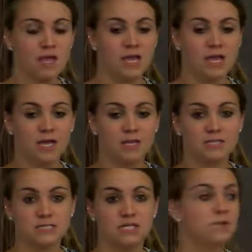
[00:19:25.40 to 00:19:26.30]

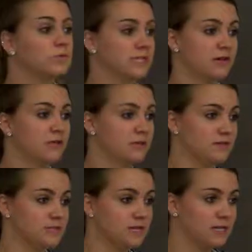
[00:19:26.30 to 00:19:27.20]
and he was killed
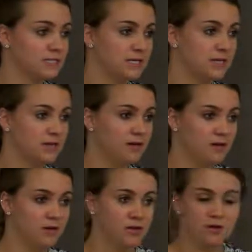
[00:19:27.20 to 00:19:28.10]
in this accident.
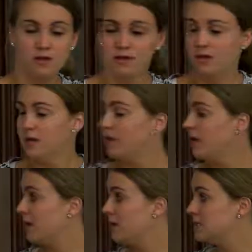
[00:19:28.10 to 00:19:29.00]

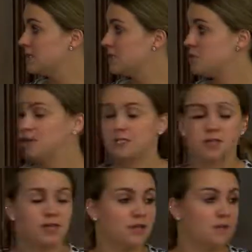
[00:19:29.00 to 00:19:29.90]
And so they
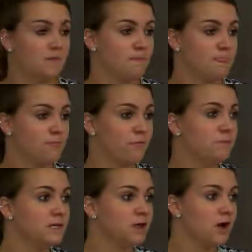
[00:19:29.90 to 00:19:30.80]
took him
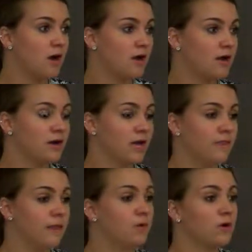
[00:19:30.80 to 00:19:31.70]
from the ER,
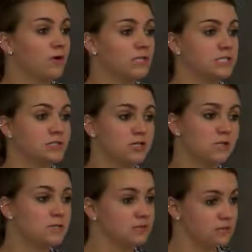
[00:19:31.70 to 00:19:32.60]
and
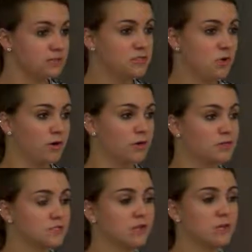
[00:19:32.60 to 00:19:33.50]
he was a donor,
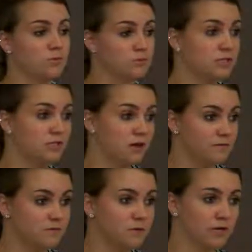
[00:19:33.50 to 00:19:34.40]
so they retrieved all of
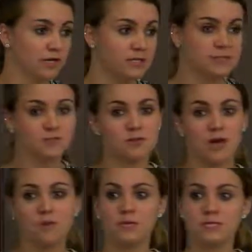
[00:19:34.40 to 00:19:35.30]
his organs. So
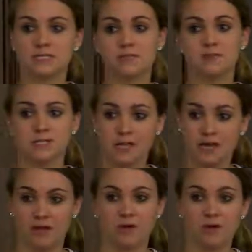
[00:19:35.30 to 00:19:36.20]
that was the
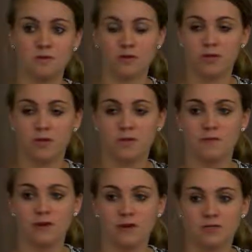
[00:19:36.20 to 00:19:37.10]
second organ procurement
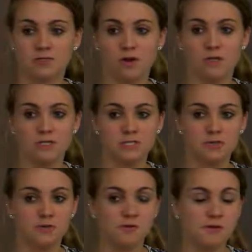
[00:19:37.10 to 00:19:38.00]
that I got to scrub into.